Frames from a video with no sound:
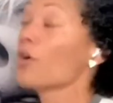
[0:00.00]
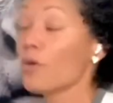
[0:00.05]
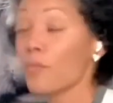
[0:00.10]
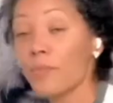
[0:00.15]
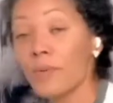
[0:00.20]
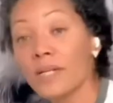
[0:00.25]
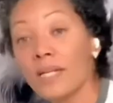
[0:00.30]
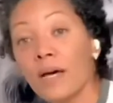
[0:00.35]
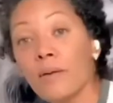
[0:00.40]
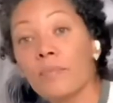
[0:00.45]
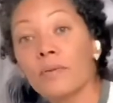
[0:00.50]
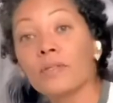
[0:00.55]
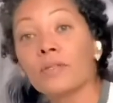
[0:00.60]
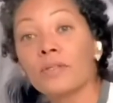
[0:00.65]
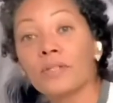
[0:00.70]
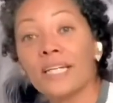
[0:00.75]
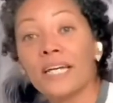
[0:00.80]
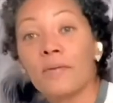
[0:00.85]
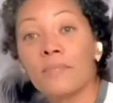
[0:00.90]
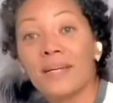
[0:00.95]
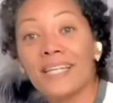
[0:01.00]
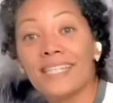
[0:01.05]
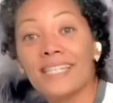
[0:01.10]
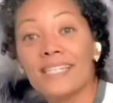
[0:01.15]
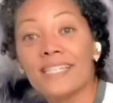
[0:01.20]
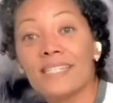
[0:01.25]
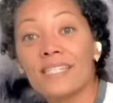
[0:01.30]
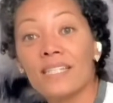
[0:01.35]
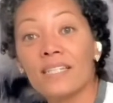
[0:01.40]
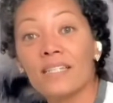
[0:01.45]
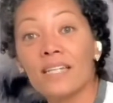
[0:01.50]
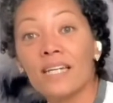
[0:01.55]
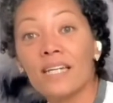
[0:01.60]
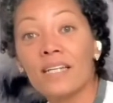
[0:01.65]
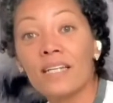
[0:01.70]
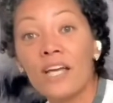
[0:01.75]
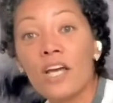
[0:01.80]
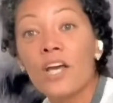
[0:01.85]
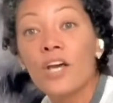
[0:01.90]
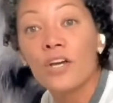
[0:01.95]
up and look up at the ceiling.
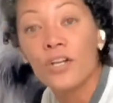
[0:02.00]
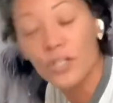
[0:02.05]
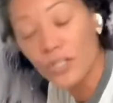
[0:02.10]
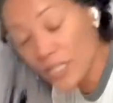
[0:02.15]
You're going to